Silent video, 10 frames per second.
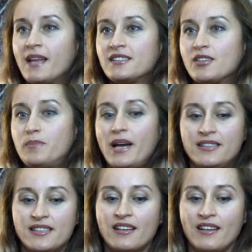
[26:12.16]
So
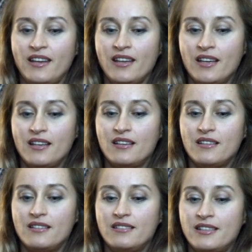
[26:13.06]
basically,
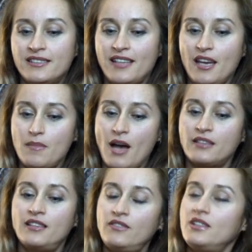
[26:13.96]
the same
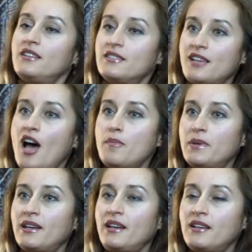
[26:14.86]
activity is
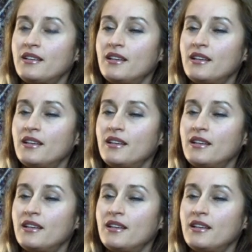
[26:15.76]
happening.